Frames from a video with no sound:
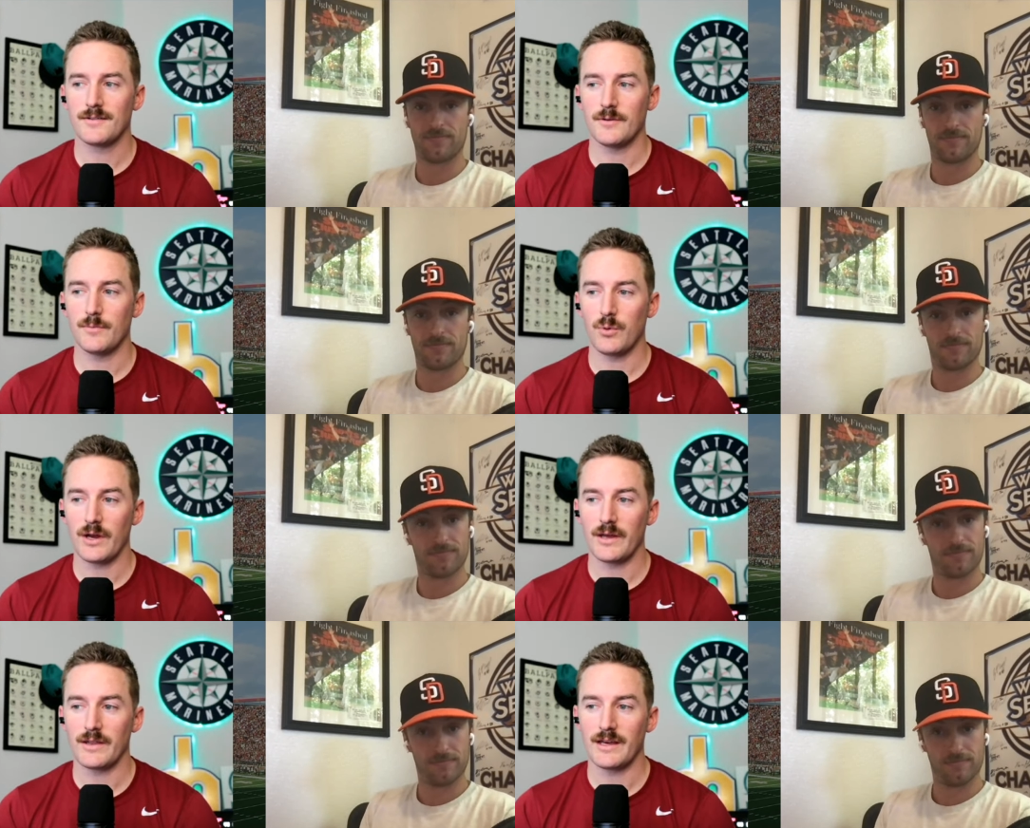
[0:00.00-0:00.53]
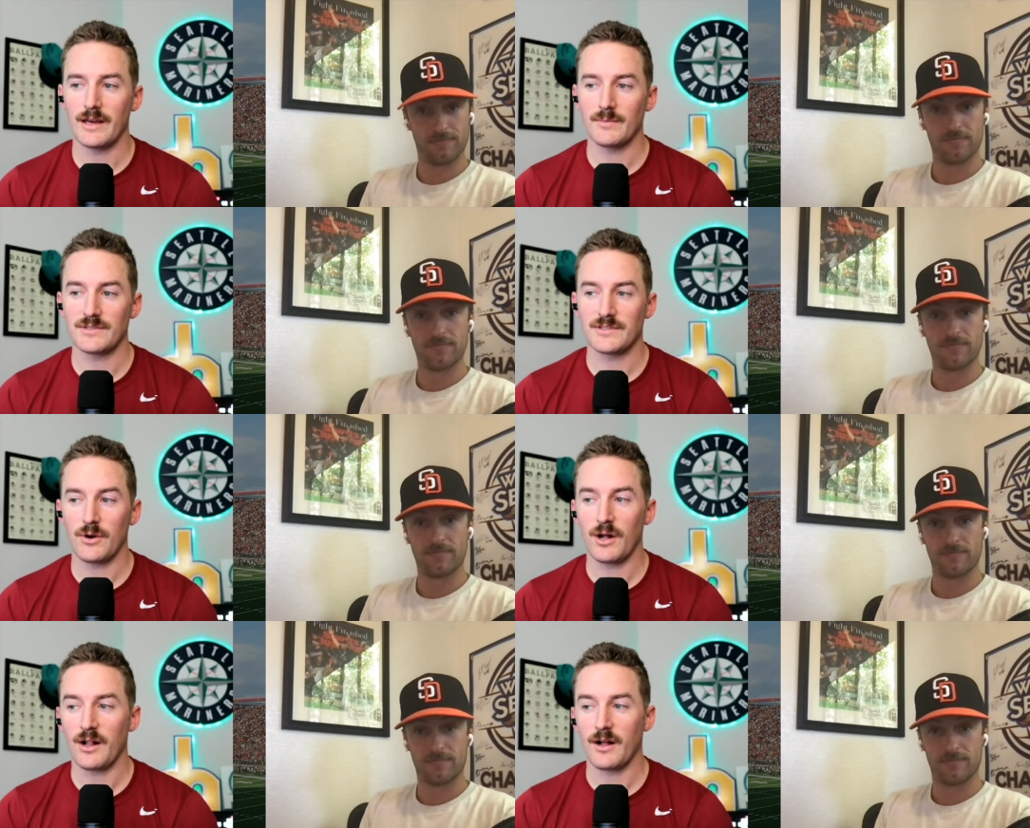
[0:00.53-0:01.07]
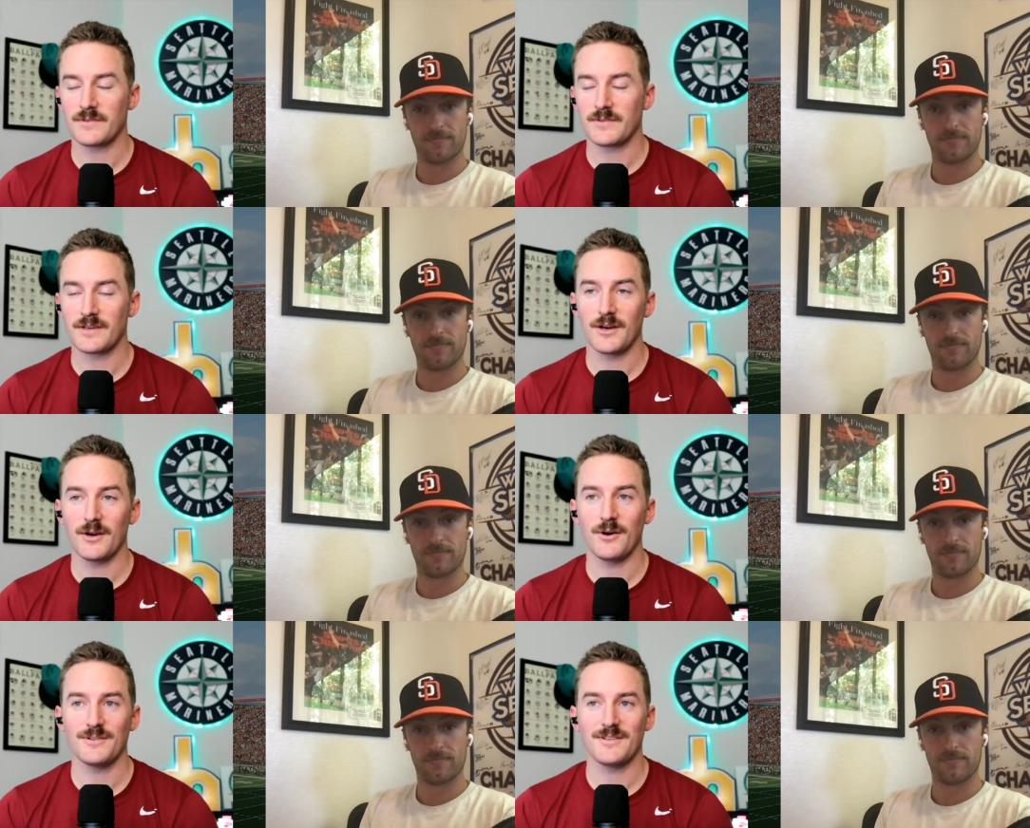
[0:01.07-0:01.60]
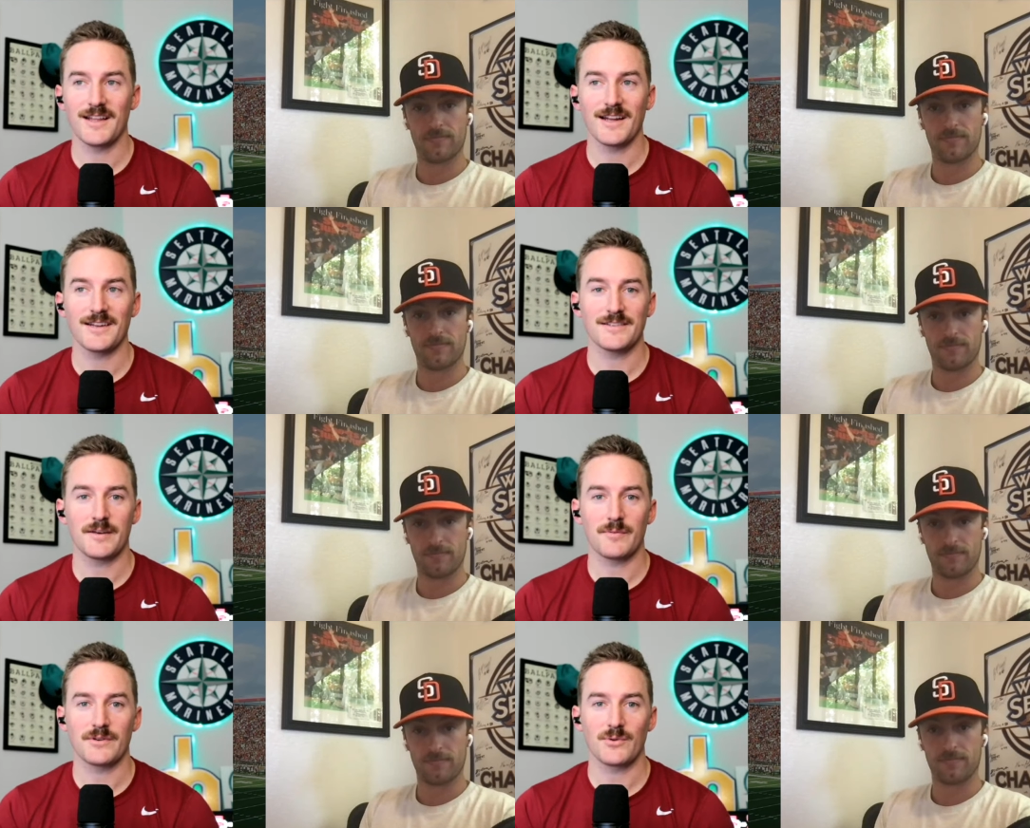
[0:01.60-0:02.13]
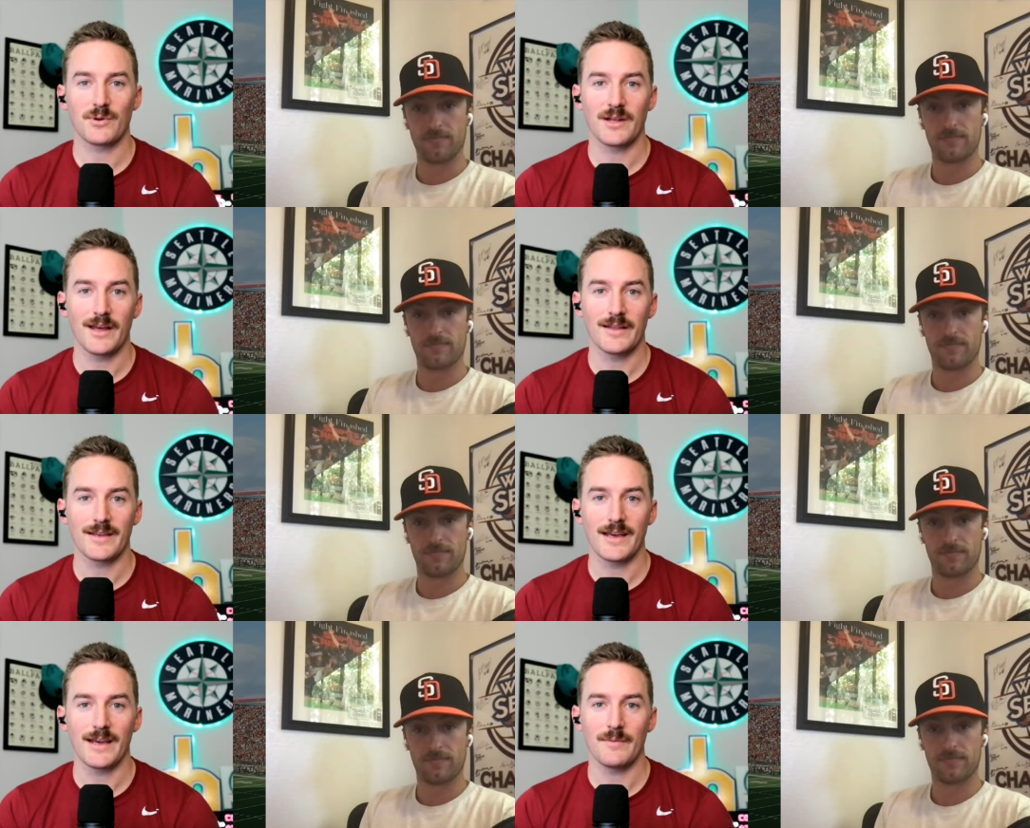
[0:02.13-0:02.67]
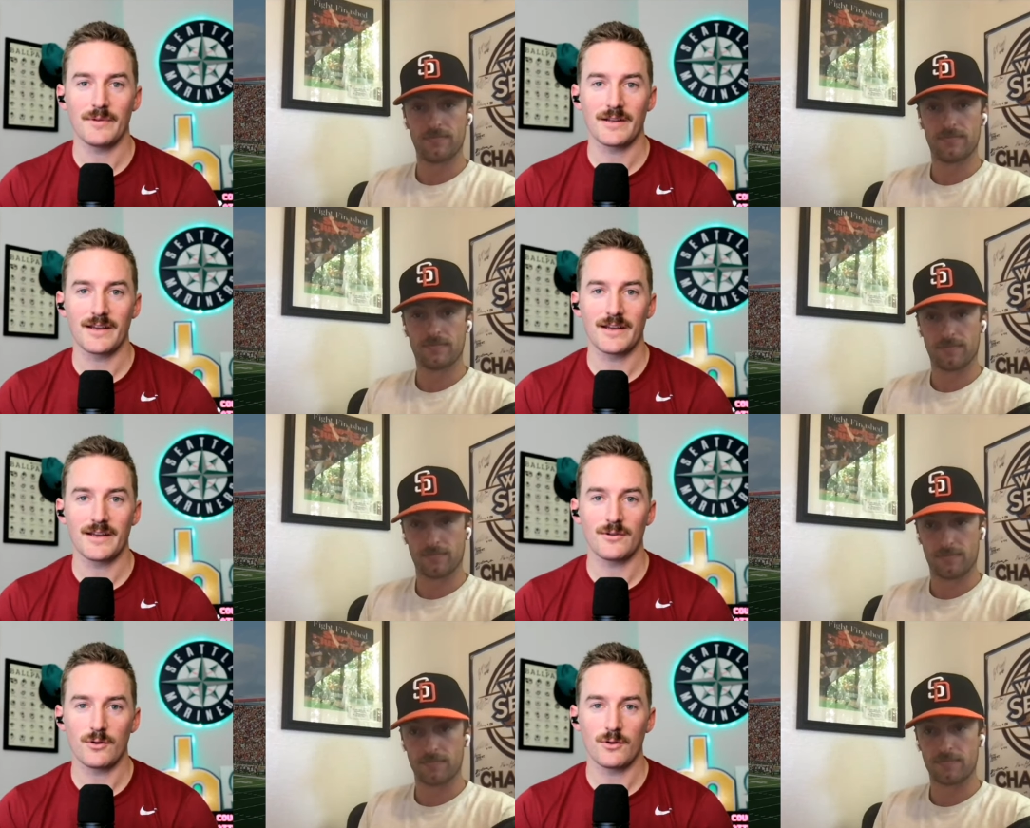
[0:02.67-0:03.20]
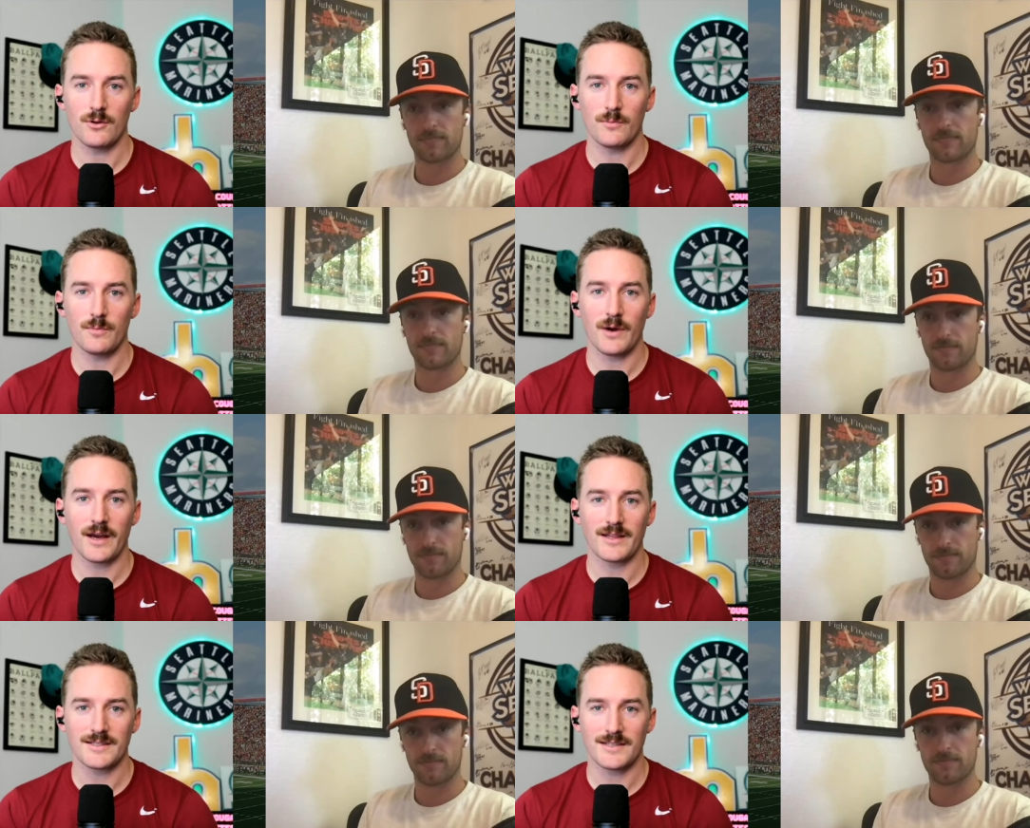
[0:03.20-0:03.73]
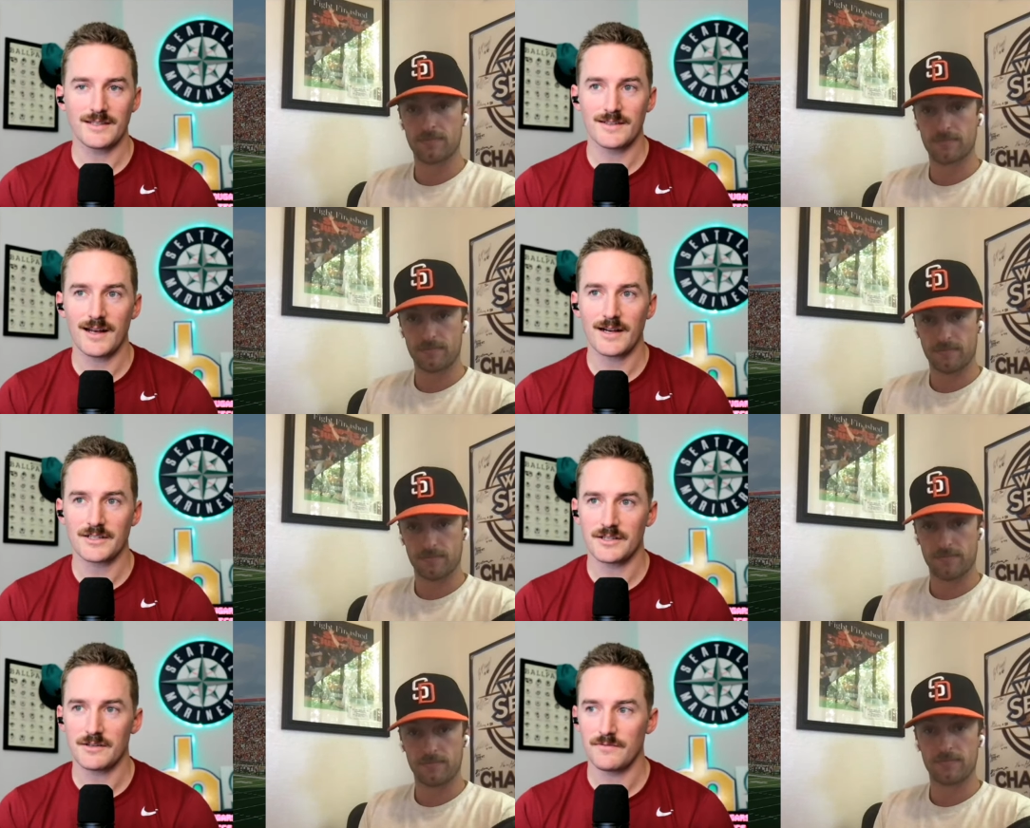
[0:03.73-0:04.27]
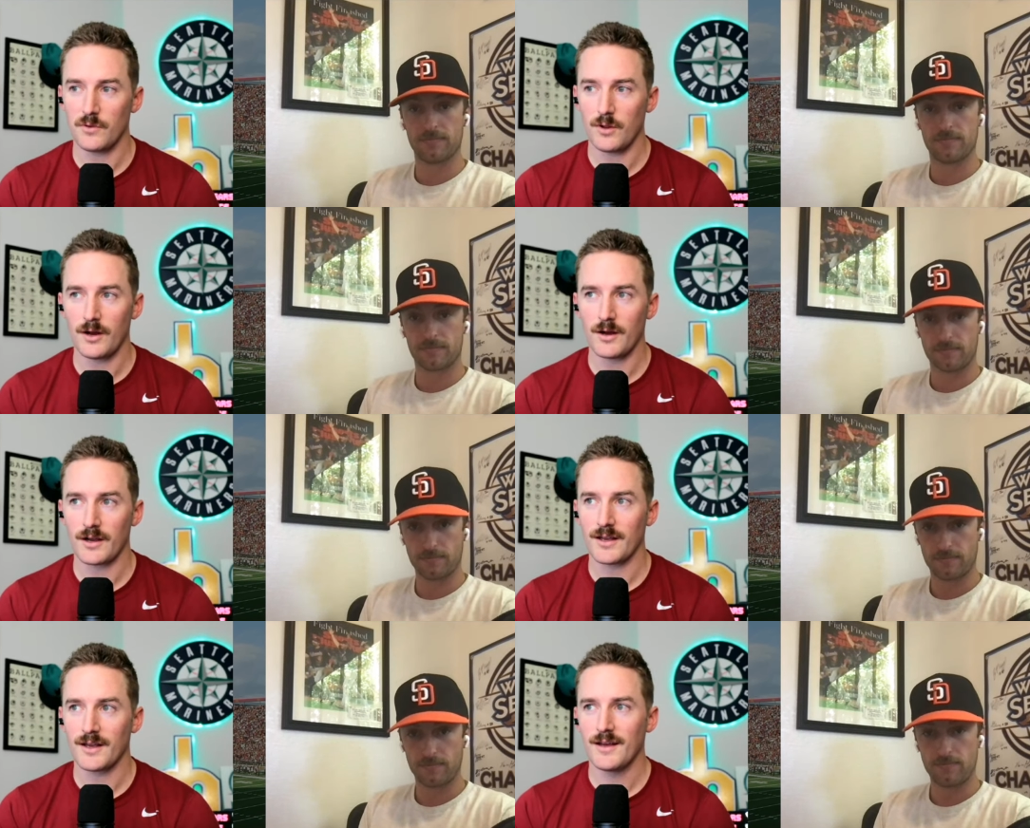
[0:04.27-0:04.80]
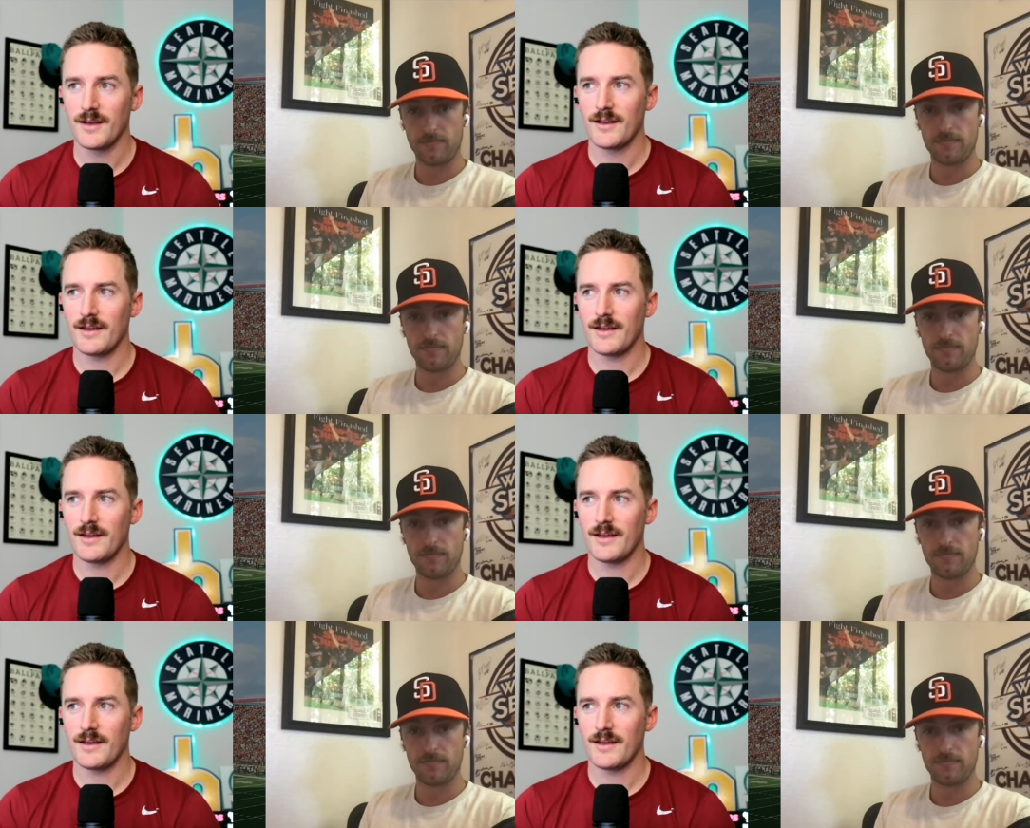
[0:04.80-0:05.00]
Speaker 1: to play them. So I'll have to go to that December twenty-eighth game and get a little behind the scenes action vlog.